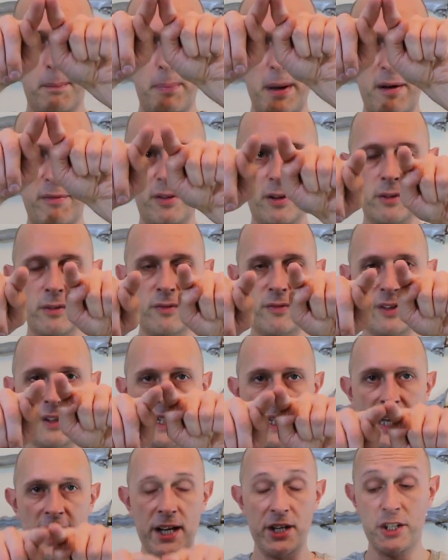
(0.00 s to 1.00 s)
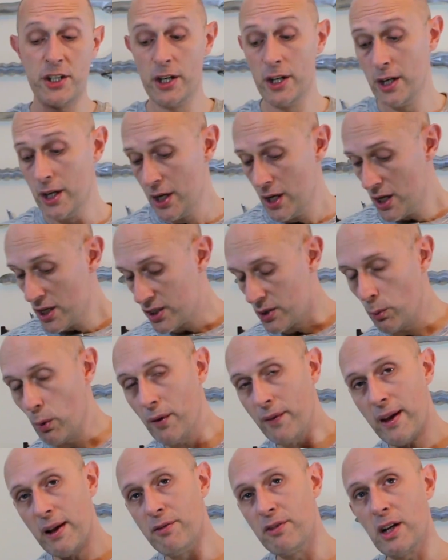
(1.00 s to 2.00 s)
bevel for the edge. So
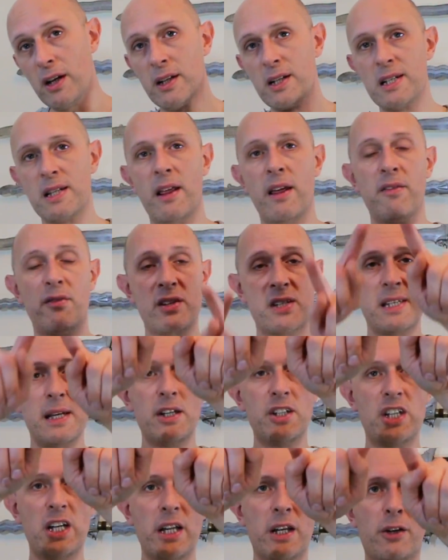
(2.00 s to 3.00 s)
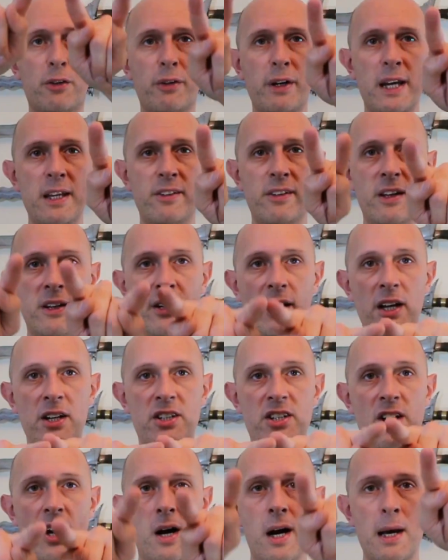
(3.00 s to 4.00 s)
what they've done is they've essentially created a
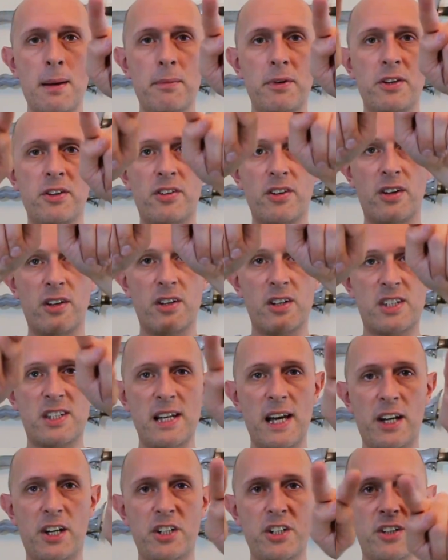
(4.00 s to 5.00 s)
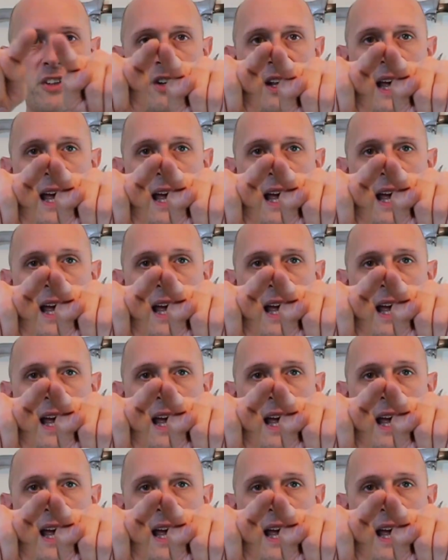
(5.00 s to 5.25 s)
diamond sectioned